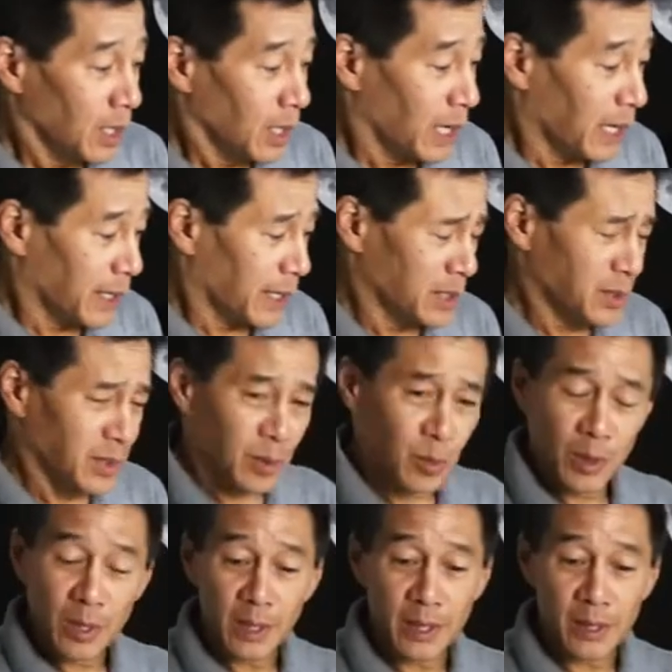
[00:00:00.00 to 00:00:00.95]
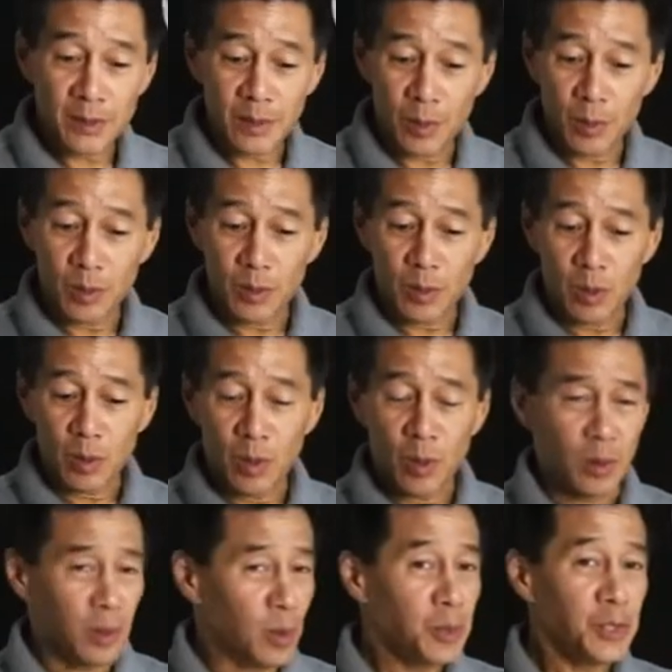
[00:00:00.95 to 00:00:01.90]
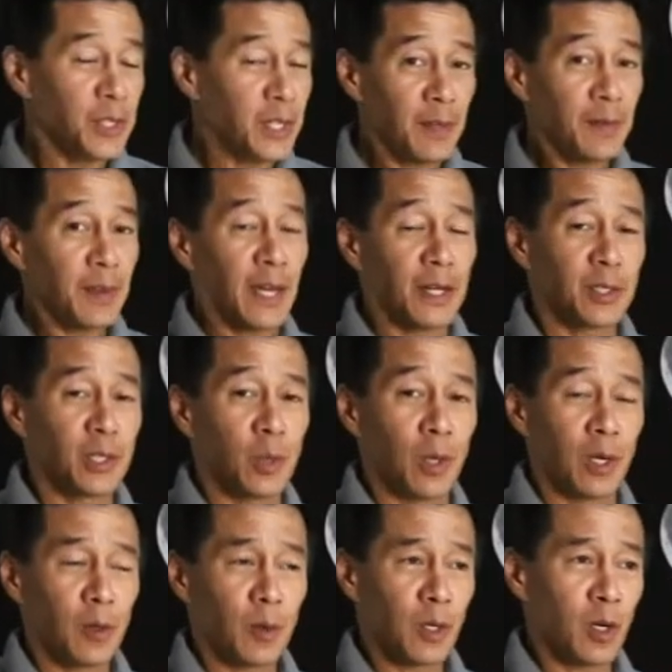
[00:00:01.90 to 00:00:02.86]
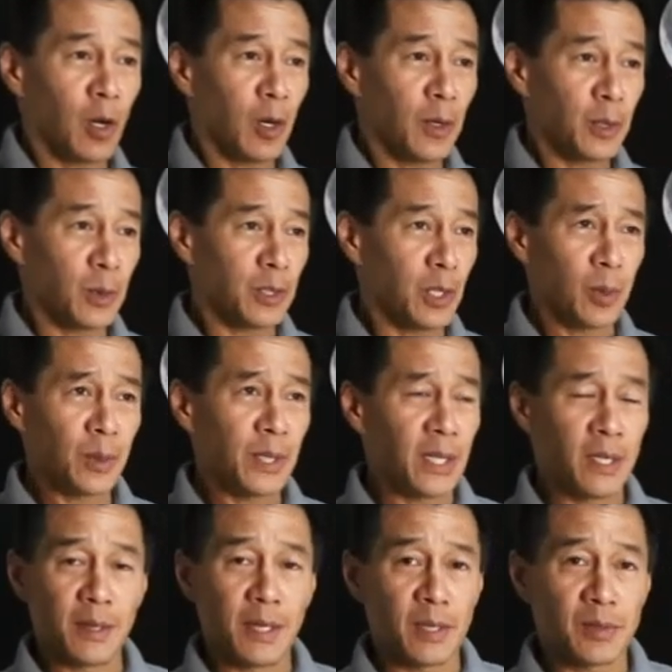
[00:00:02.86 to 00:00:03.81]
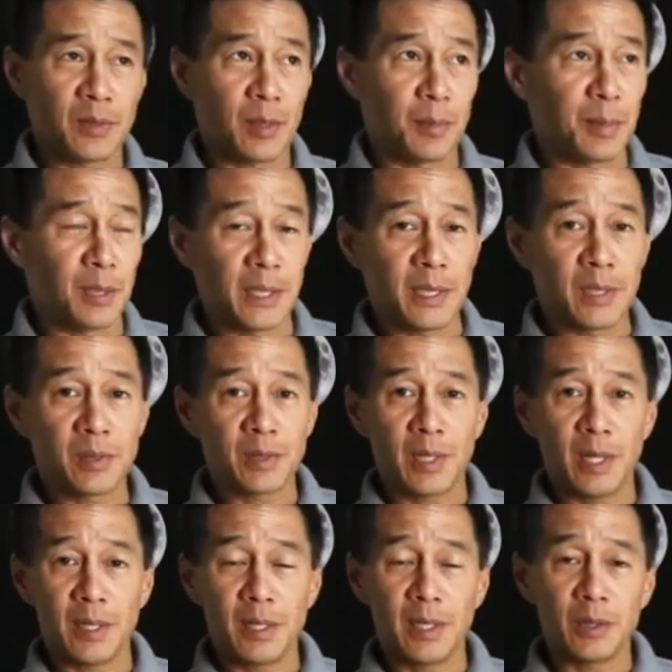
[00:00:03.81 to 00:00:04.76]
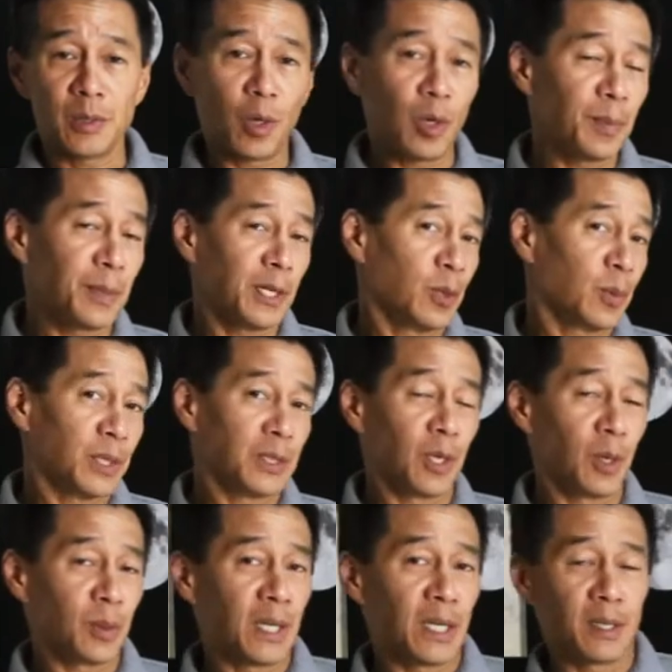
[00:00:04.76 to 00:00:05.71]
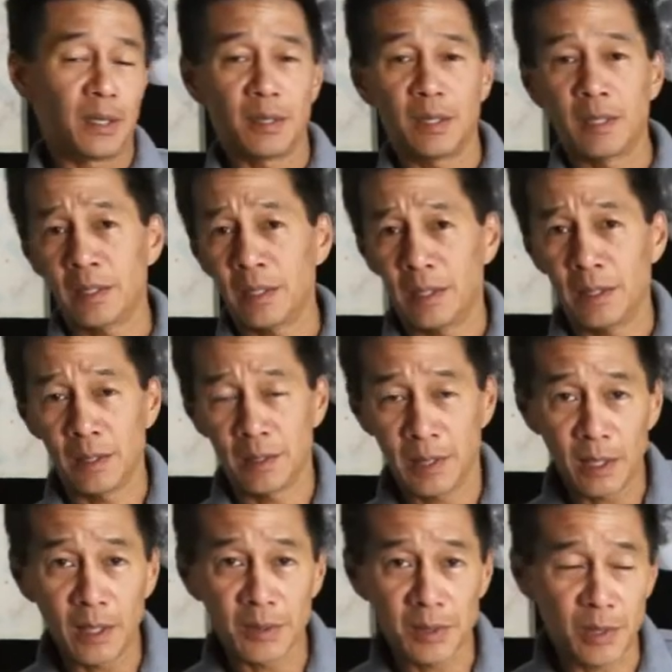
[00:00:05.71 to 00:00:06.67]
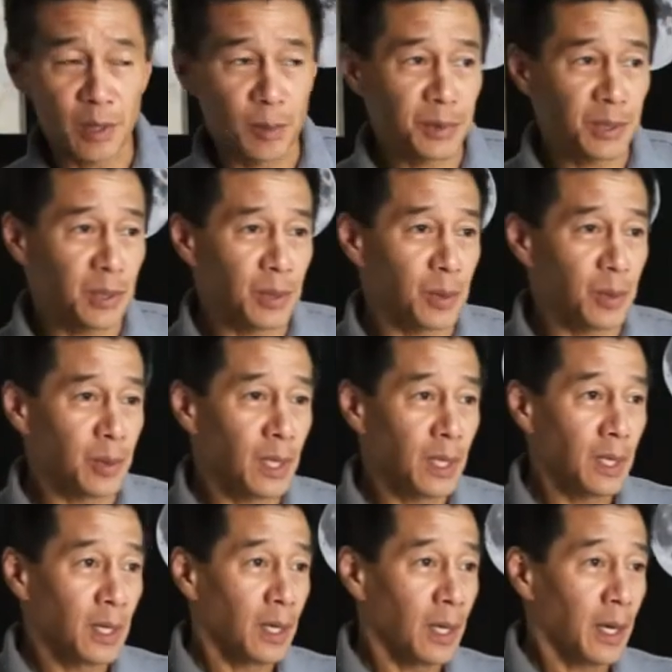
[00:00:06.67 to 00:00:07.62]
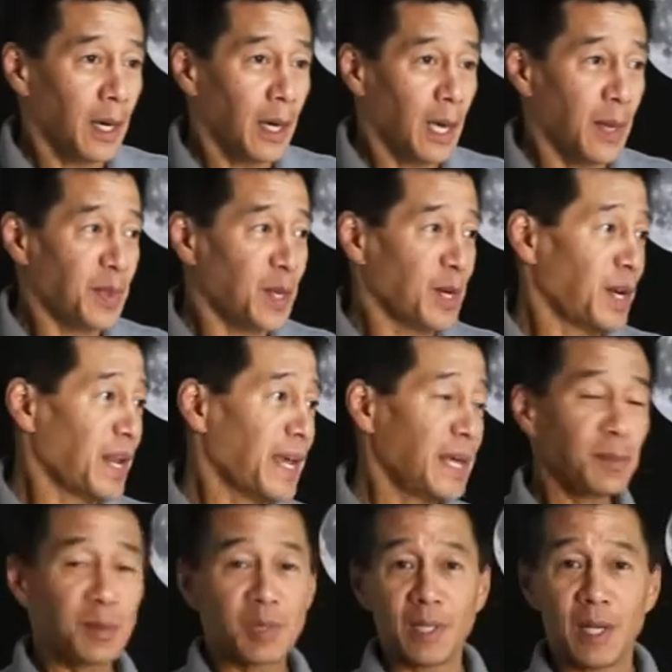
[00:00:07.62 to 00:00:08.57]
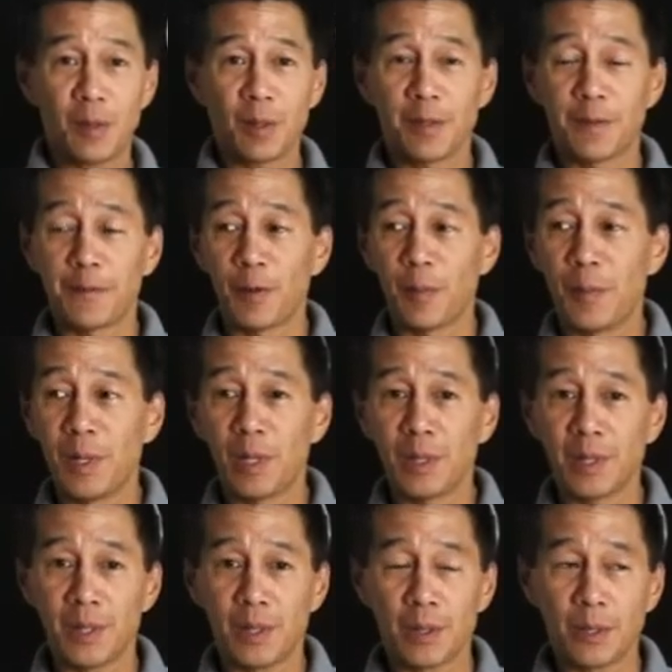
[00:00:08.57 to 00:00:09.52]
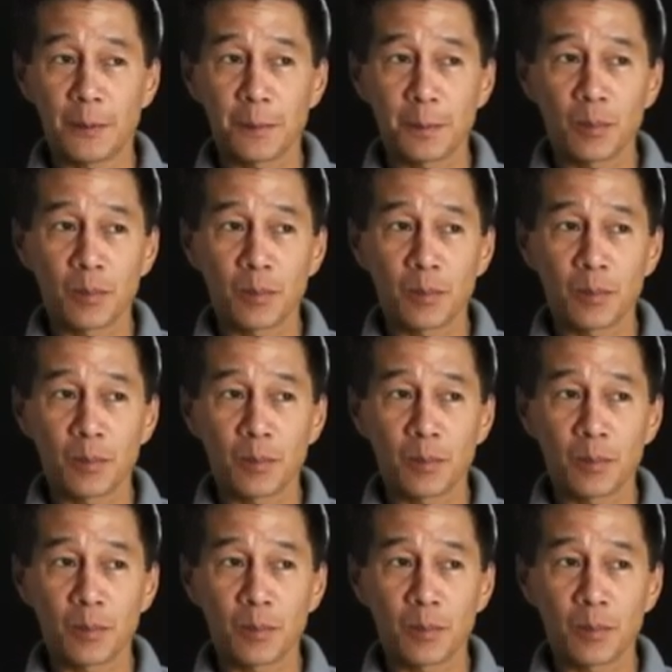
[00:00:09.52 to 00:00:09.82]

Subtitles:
And I said, really? So who'd you give that to? I recall you donated that someplace. And he told me who we donated the telescope to. And the name sounded familiar.